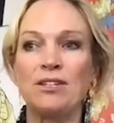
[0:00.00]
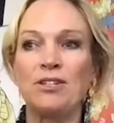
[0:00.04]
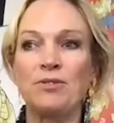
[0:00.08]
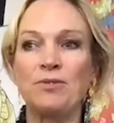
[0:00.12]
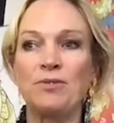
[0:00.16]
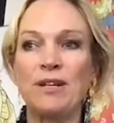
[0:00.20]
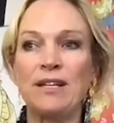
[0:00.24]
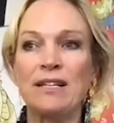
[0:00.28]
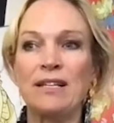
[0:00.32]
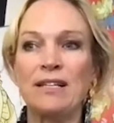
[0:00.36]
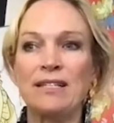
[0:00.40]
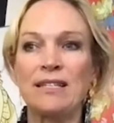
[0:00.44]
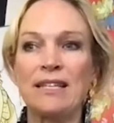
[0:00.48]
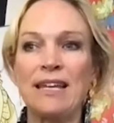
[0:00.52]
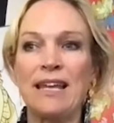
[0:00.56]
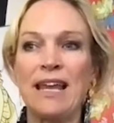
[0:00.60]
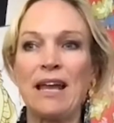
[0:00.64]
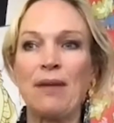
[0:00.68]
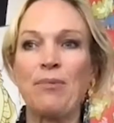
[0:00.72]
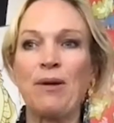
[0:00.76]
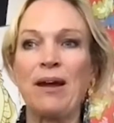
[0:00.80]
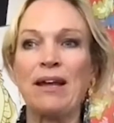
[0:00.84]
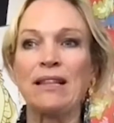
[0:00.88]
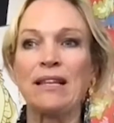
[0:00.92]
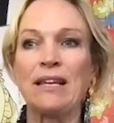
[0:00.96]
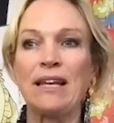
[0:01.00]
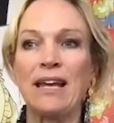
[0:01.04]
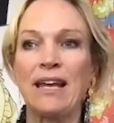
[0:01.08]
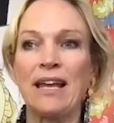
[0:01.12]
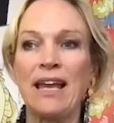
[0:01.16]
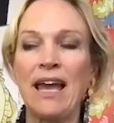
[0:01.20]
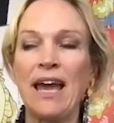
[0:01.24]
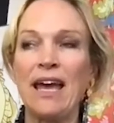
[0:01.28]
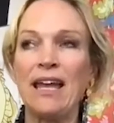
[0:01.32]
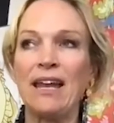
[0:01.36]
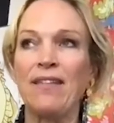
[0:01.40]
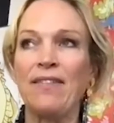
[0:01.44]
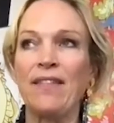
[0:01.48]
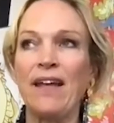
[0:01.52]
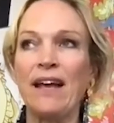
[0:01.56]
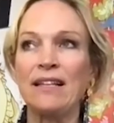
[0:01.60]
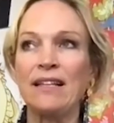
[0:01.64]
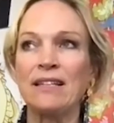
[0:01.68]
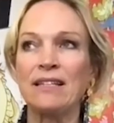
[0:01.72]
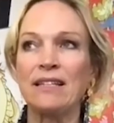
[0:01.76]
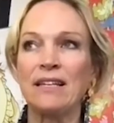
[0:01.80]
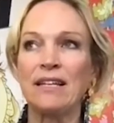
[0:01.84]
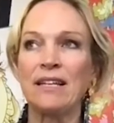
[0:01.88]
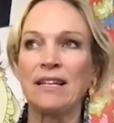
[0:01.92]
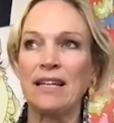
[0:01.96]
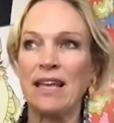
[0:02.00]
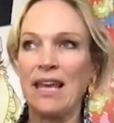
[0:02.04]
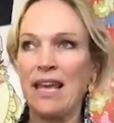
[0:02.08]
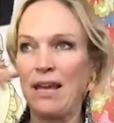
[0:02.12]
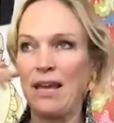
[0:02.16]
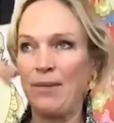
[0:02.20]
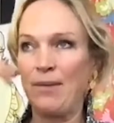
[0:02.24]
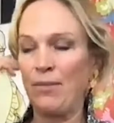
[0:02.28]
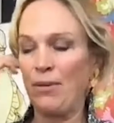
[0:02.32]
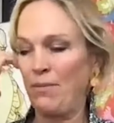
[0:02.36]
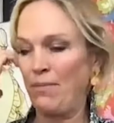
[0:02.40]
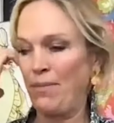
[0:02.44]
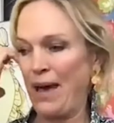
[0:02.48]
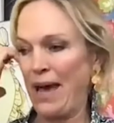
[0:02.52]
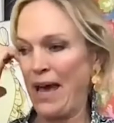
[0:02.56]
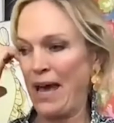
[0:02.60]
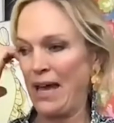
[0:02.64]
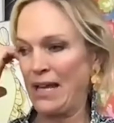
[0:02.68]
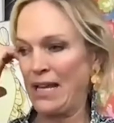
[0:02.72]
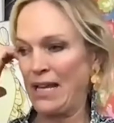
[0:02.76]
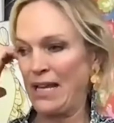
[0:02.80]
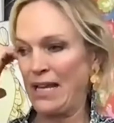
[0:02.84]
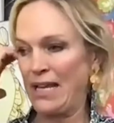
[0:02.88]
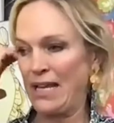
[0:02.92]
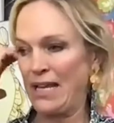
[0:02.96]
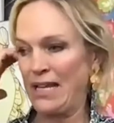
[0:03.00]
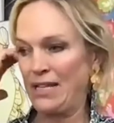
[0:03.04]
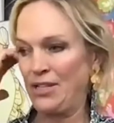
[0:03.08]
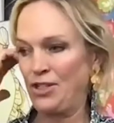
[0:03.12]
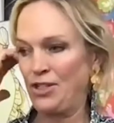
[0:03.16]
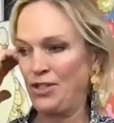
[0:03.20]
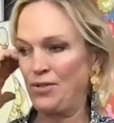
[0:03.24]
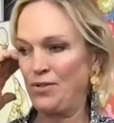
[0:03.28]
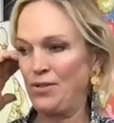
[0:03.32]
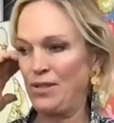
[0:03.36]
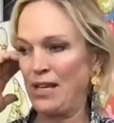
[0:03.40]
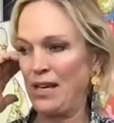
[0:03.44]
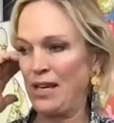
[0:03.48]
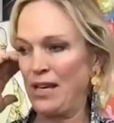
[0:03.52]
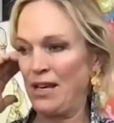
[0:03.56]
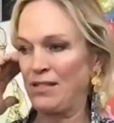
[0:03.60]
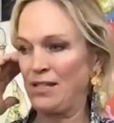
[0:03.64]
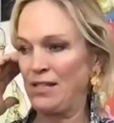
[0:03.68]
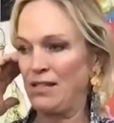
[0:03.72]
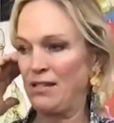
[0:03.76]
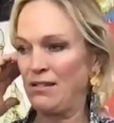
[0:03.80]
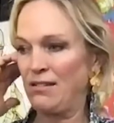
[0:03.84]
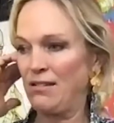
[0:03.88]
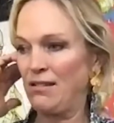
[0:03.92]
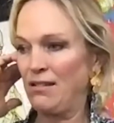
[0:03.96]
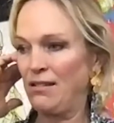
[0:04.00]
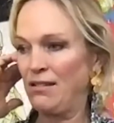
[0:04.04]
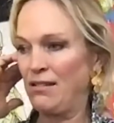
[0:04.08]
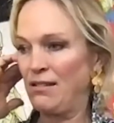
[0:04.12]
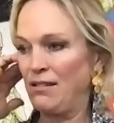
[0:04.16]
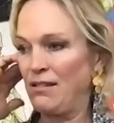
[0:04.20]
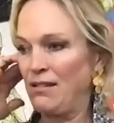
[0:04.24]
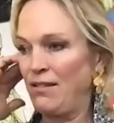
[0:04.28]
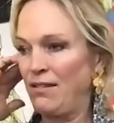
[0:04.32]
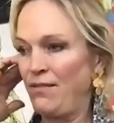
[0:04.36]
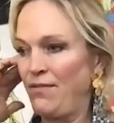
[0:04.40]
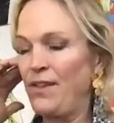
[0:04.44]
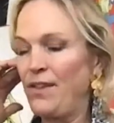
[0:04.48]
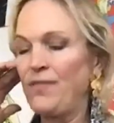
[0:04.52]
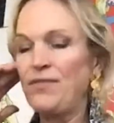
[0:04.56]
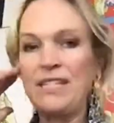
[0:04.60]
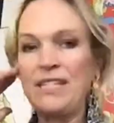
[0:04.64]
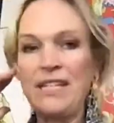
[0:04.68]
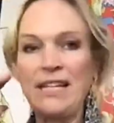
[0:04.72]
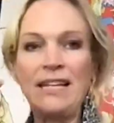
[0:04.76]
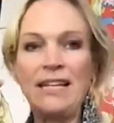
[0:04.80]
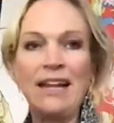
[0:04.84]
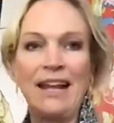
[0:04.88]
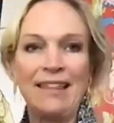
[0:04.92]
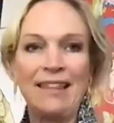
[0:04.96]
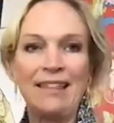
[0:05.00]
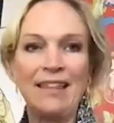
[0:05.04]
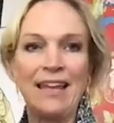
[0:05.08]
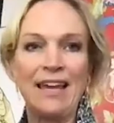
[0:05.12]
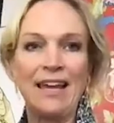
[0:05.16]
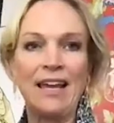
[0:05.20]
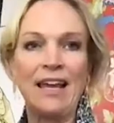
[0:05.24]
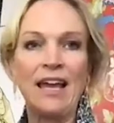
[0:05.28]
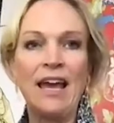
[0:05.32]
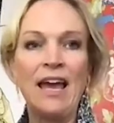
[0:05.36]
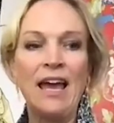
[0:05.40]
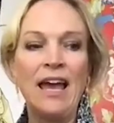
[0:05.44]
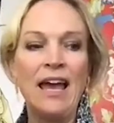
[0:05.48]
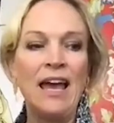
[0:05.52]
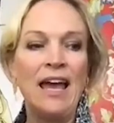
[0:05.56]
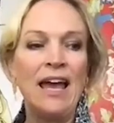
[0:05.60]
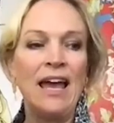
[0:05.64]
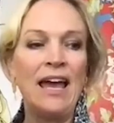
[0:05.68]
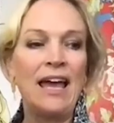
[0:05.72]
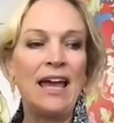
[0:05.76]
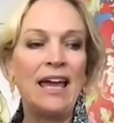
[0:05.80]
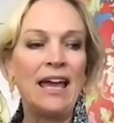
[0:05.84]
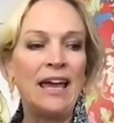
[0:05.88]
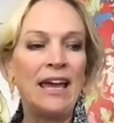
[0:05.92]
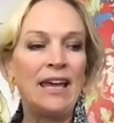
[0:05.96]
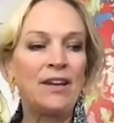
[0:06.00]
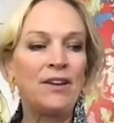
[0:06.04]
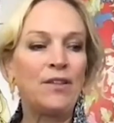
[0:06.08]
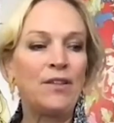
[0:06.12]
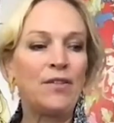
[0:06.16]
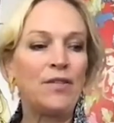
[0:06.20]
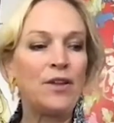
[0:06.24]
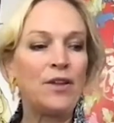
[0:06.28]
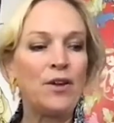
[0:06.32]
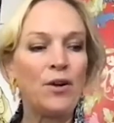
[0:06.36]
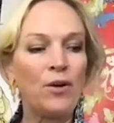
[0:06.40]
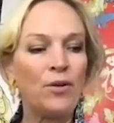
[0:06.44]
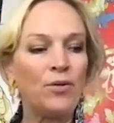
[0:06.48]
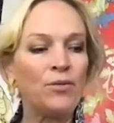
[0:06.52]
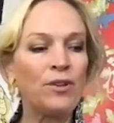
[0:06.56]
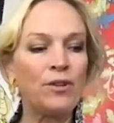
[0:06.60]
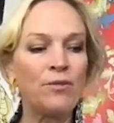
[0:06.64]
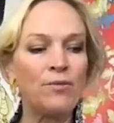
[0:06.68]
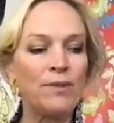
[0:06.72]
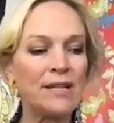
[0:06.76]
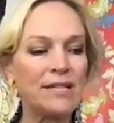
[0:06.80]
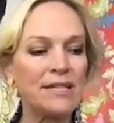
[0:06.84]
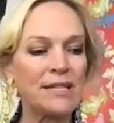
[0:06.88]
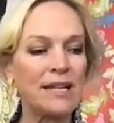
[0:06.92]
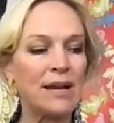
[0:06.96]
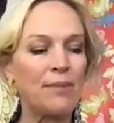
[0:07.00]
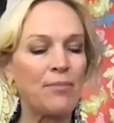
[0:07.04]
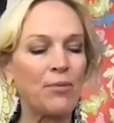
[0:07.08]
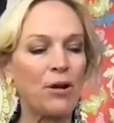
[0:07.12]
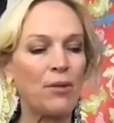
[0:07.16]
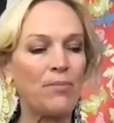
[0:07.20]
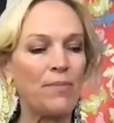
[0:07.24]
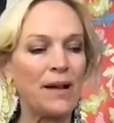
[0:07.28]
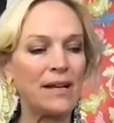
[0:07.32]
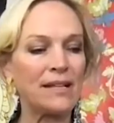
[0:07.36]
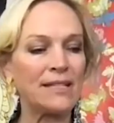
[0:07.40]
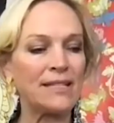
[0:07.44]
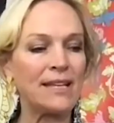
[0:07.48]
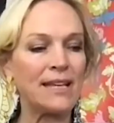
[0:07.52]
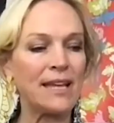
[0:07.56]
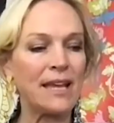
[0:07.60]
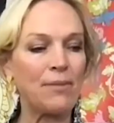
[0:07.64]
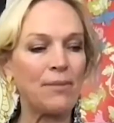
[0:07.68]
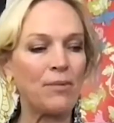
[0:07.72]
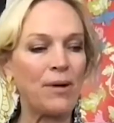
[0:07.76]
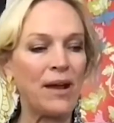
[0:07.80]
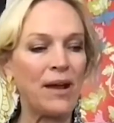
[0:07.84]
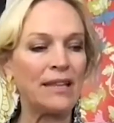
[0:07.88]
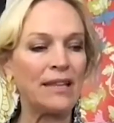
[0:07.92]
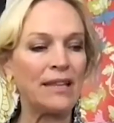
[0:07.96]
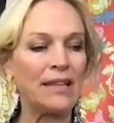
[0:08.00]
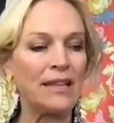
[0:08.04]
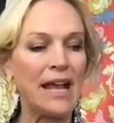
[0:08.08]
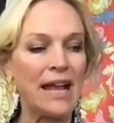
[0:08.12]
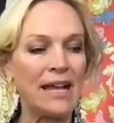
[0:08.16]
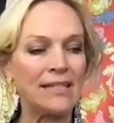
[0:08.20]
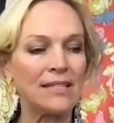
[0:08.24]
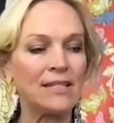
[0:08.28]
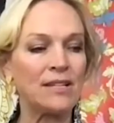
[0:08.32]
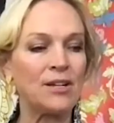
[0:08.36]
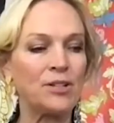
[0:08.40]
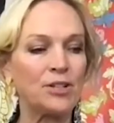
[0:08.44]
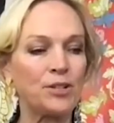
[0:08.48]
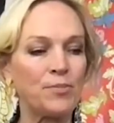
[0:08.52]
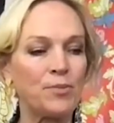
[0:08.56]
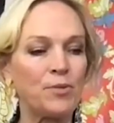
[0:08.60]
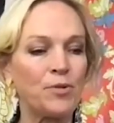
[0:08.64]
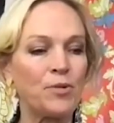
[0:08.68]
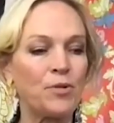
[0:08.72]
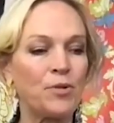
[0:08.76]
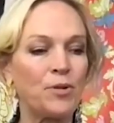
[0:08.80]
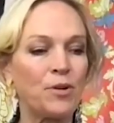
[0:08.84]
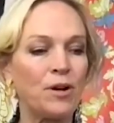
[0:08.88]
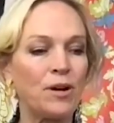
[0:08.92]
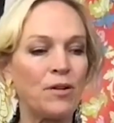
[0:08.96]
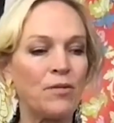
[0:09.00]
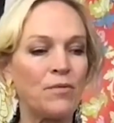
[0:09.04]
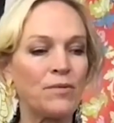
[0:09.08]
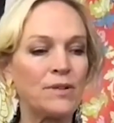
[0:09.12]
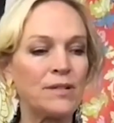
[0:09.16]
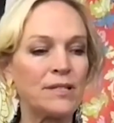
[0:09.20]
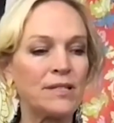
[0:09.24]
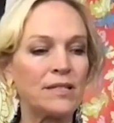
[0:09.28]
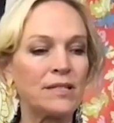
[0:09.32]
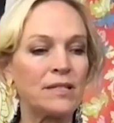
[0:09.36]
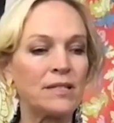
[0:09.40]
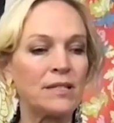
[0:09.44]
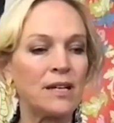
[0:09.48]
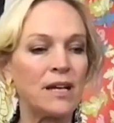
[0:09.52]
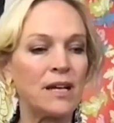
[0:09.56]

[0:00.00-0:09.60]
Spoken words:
doing CK Bradley again, and that it came back in 2015, I think. And the only reason I brought back CK Bradley as an entrepreneur was